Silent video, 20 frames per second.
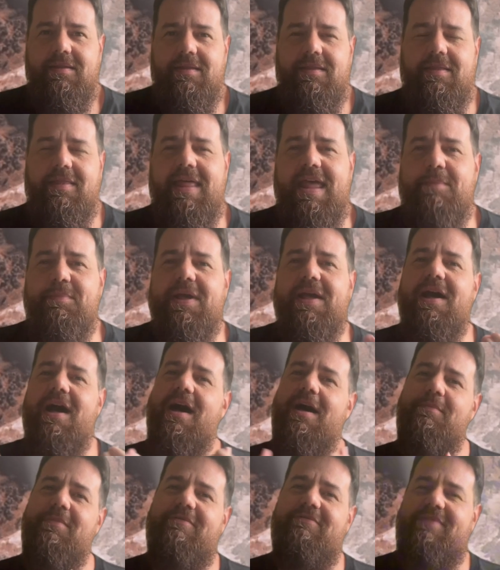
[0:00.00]
they
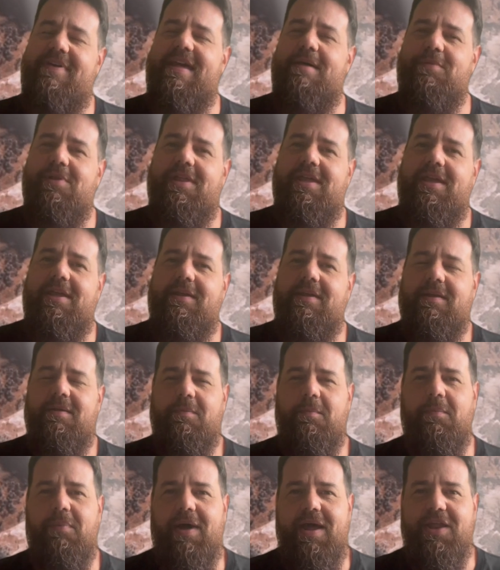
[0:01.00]
become a family,
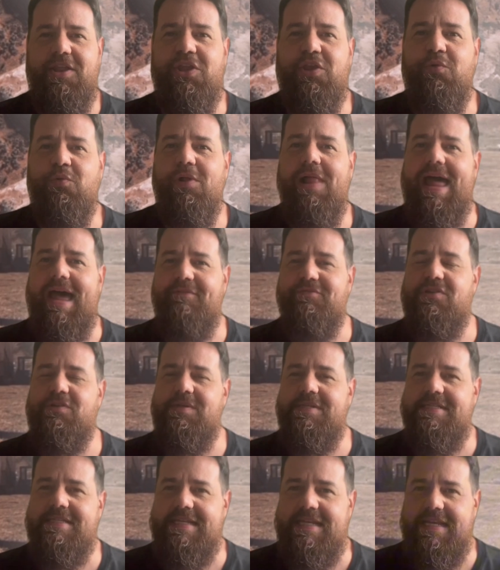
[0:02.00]
but you will have to
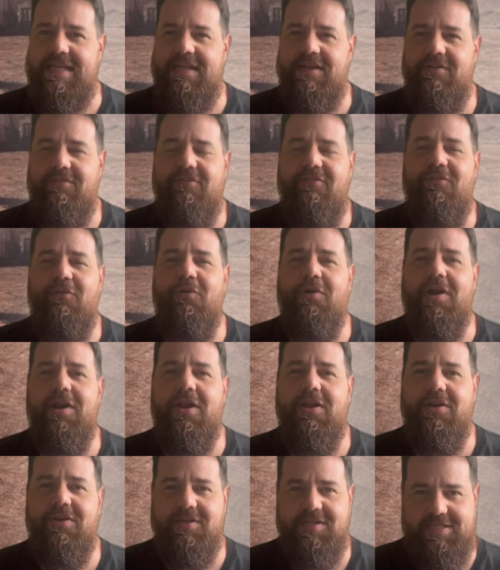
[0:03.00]
see for
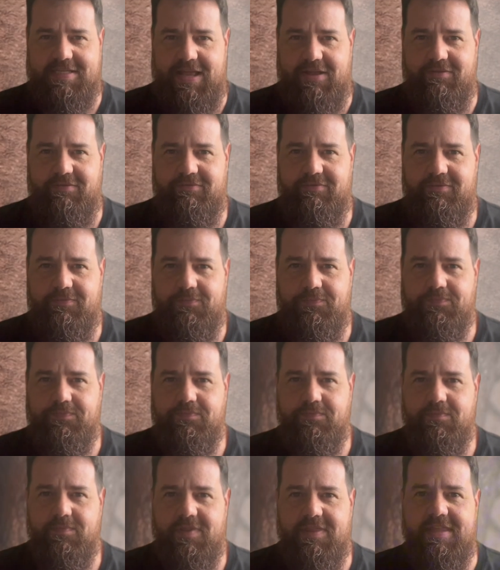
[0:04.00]
yourself.
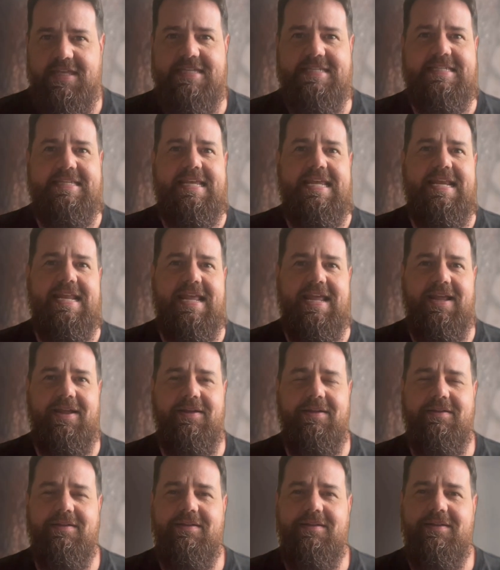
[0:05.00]
The Seeding,
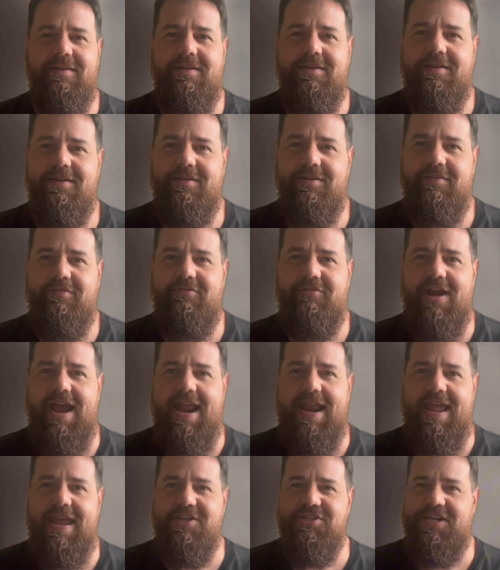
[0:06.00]

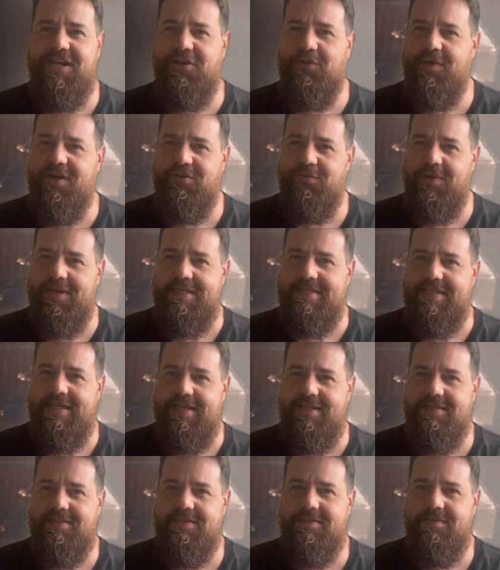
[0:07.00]
Friday, January
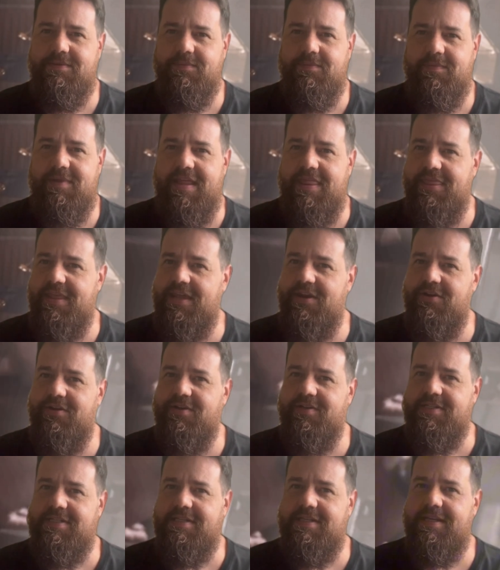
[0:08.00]
26th, in
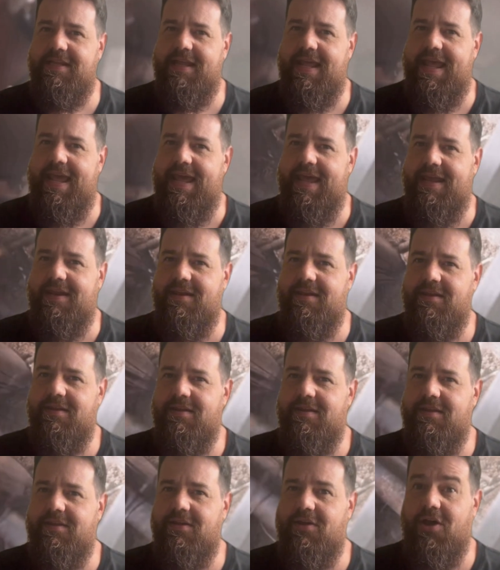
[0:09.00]
theaters and
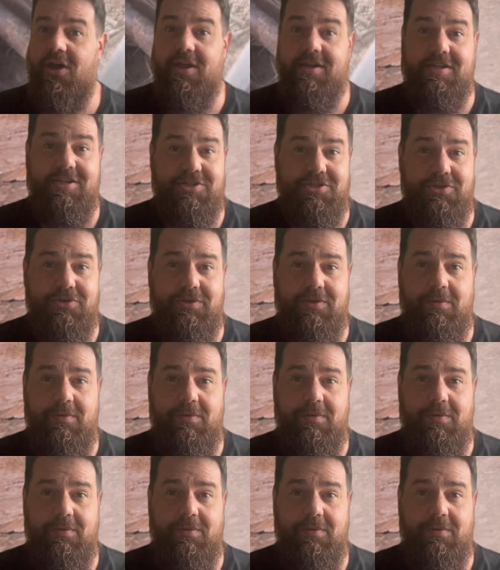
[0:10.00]
on digital